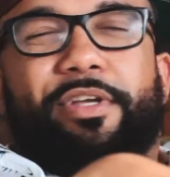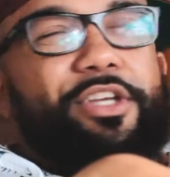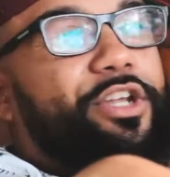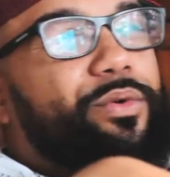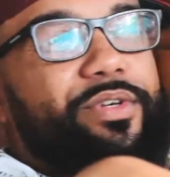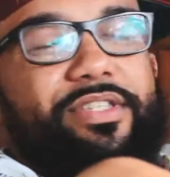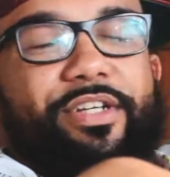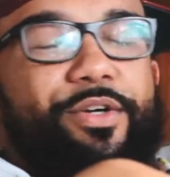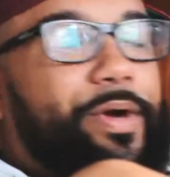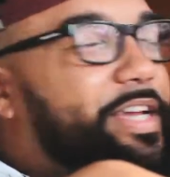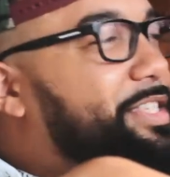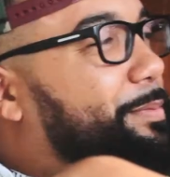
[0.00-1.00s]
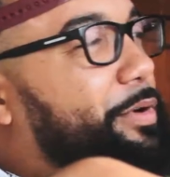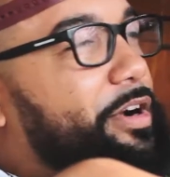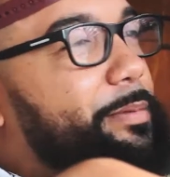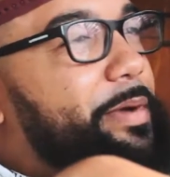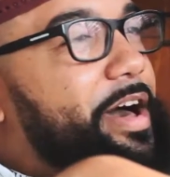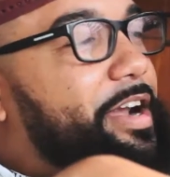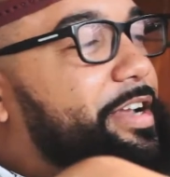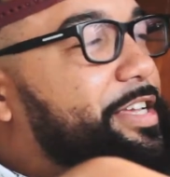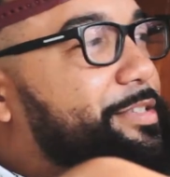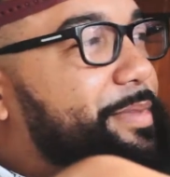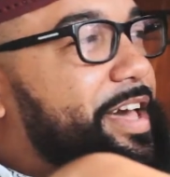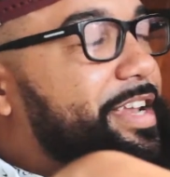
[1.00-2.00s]
But what's the crazy part about it
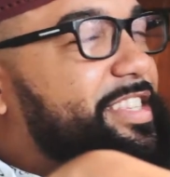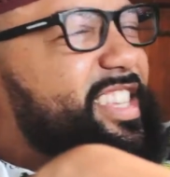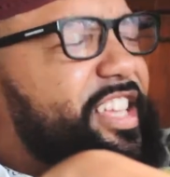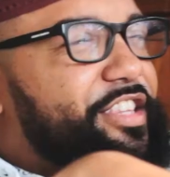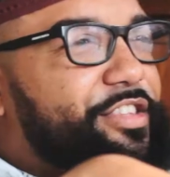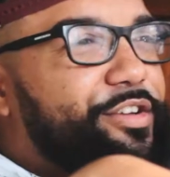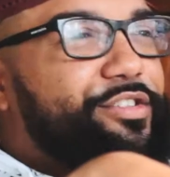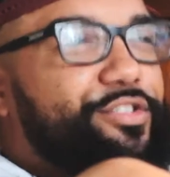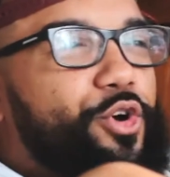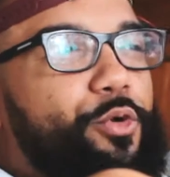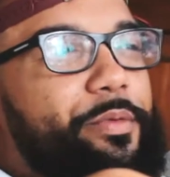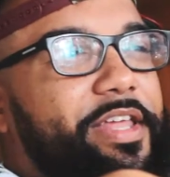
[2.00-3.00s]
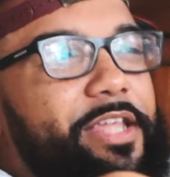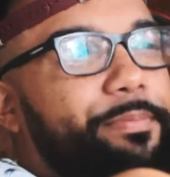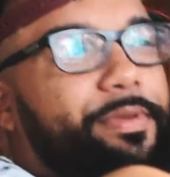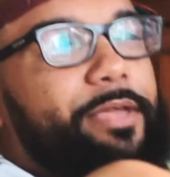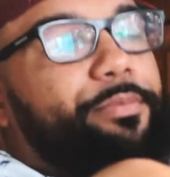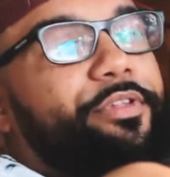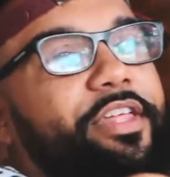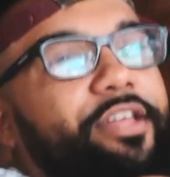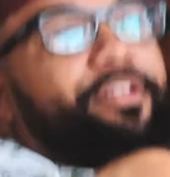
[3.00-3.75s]
is, man, is that there's so many people